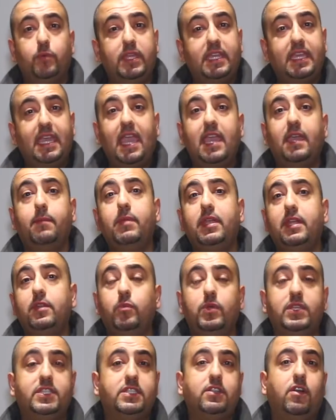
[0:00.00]
We came
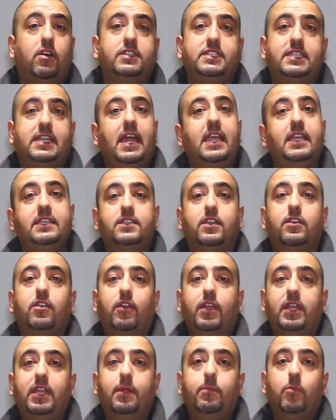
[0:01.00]
in, we started at 8
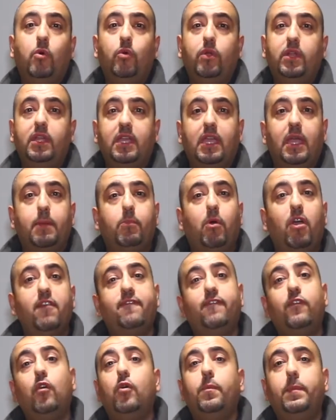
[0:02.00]
o'clock in the morning, and by
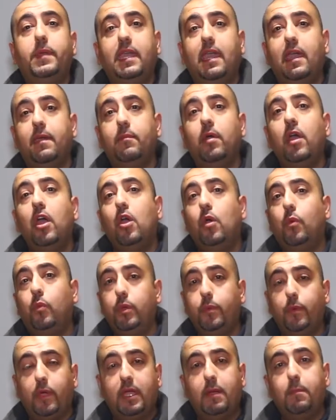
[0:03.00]
4 p.m.
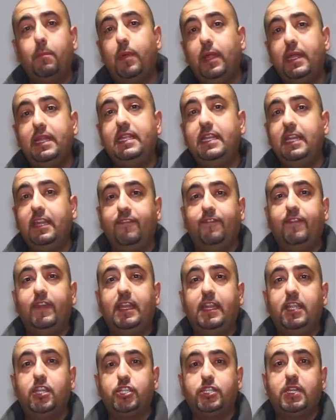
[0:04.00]
we were completely
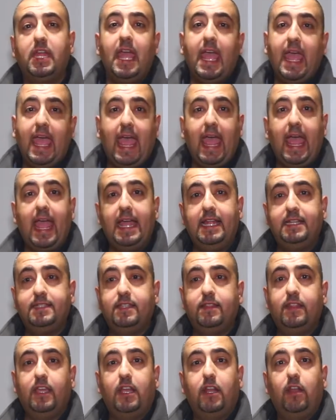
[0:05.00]
finished,
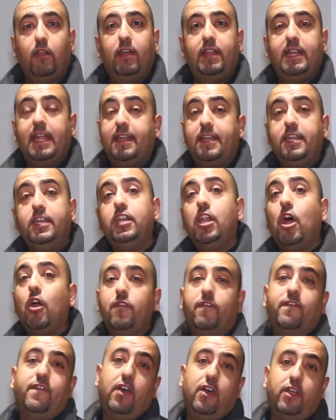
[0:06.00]
and the client had
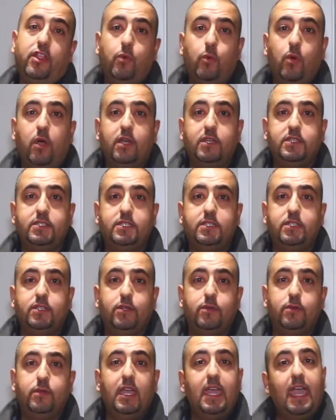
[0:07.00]
no further works to
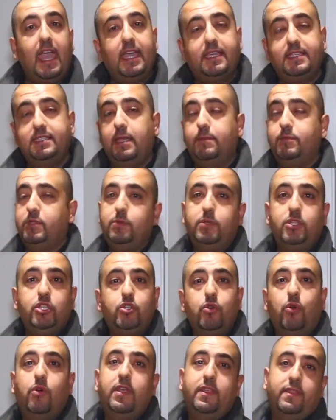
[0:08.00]
do except to
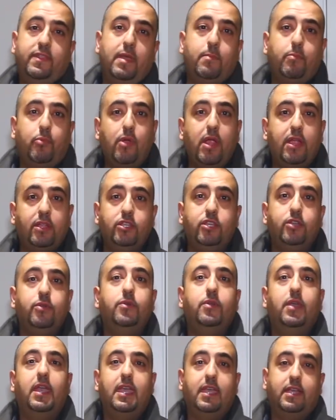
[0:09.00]
enjoy their brand
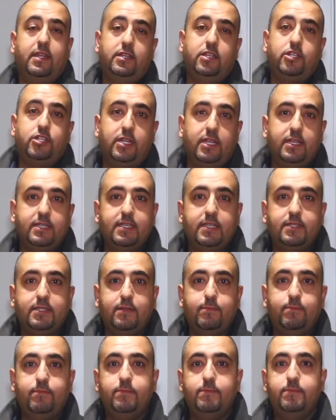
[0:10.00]
new air conditioning
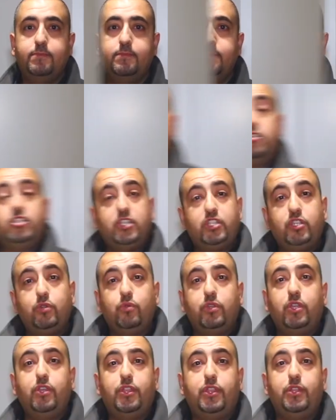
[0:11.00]
system. I'll just
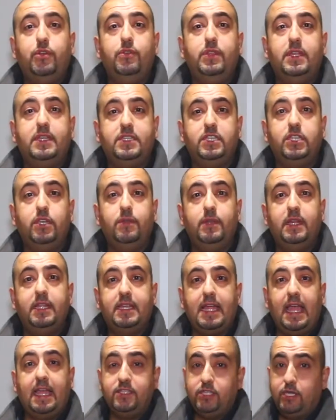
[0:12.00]
talk you through this
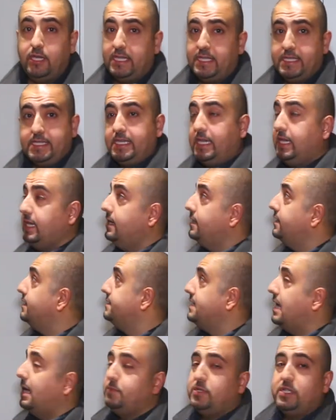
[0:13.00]
unit. As you can see,
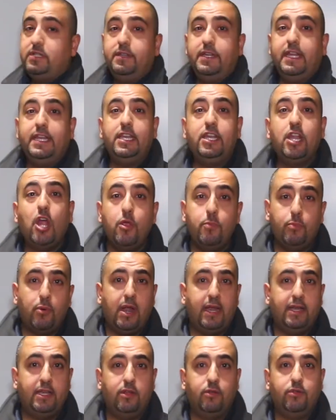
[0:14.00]
there's absolutely no
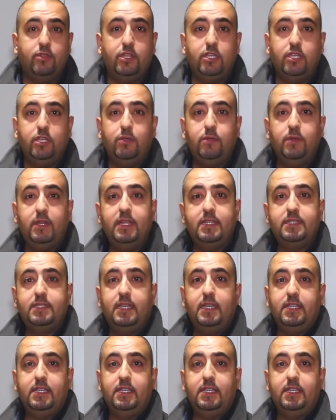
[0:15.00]
branding on the unit.